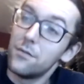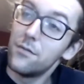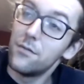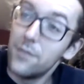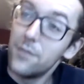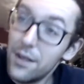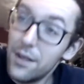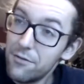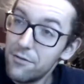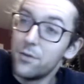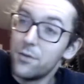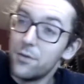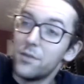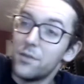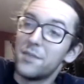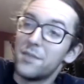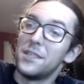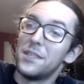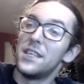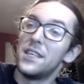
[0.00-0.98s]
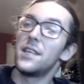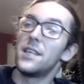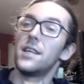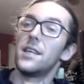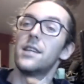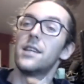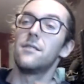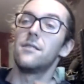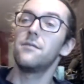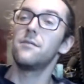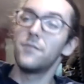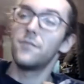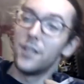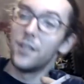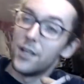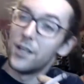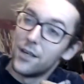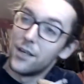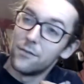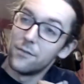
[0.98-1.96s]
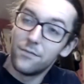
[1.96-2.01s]
after doing some digging, you
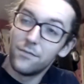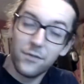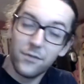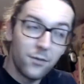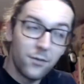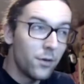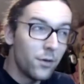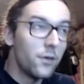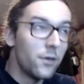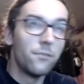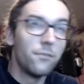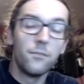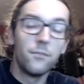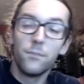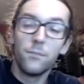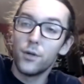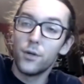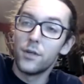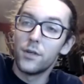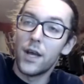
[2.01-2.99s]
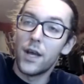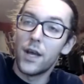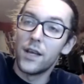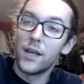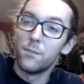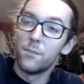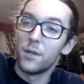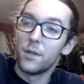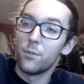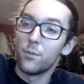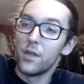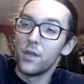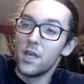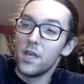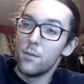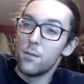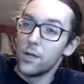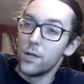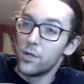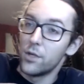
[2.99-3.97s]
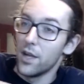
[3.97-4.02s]
know, it's putting items up on the
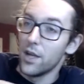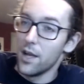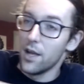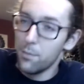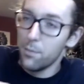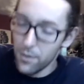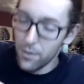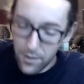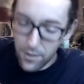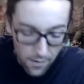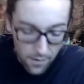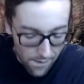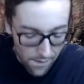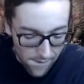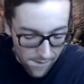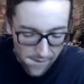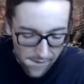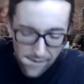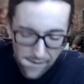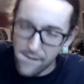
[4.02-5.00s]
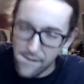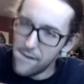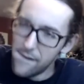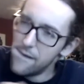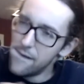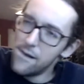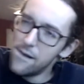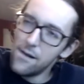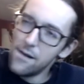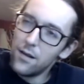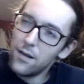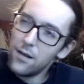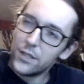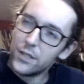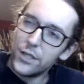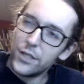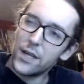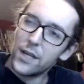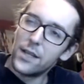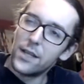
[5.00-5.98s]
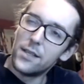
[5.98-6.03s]
eBay shop.
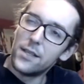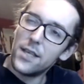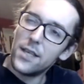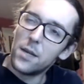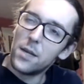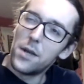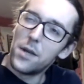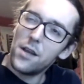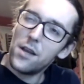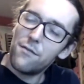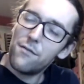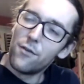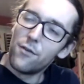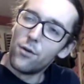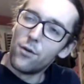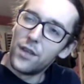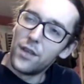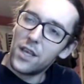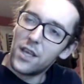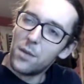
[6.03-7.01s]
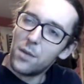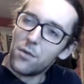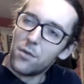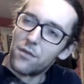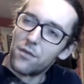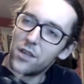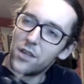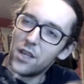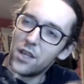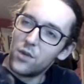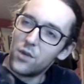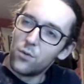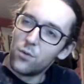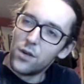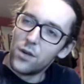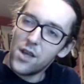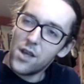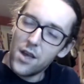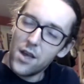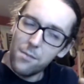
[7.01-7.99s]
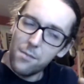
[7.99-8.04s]
Checking the intake manifold that came off the
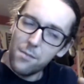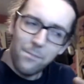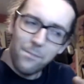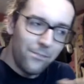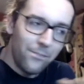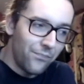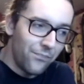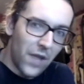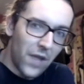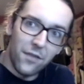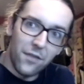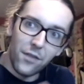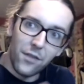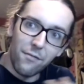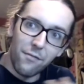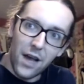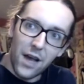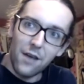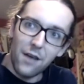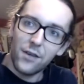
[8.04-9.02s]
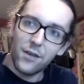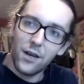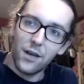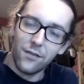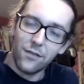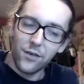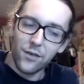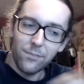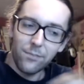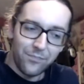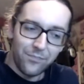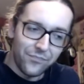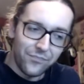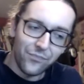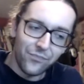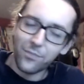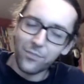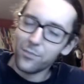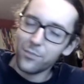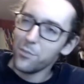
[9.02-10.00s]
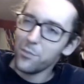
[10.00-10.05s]
K20A and the valve cover.
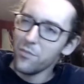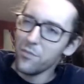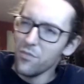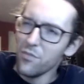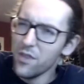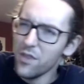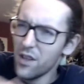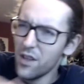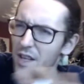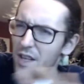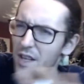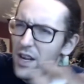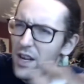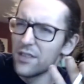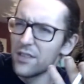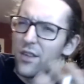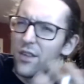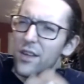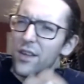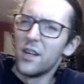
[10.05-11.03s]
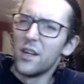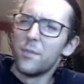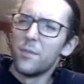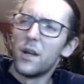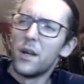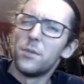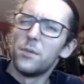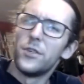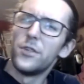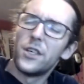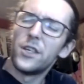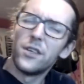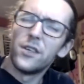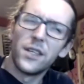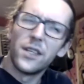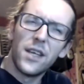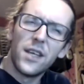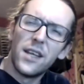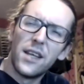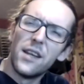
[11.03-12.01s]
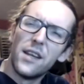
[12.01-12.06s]
I was cleaning them up and shit like
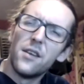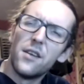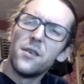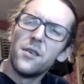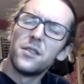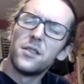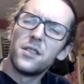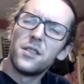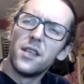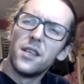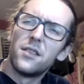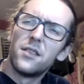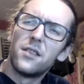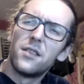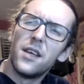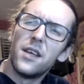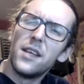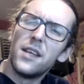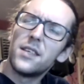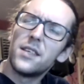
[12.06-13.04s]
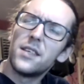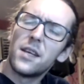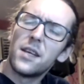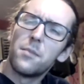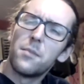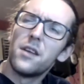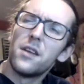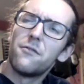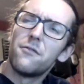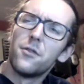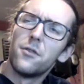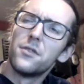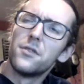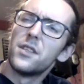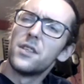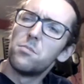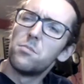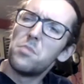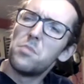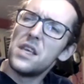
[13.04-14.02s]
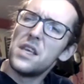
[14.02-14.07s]
that, and I noticed that the intake manifold says
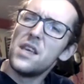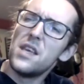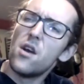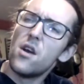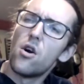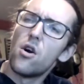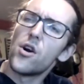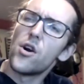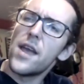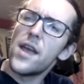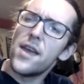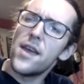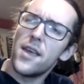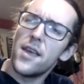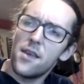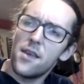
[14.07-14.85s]
PRA,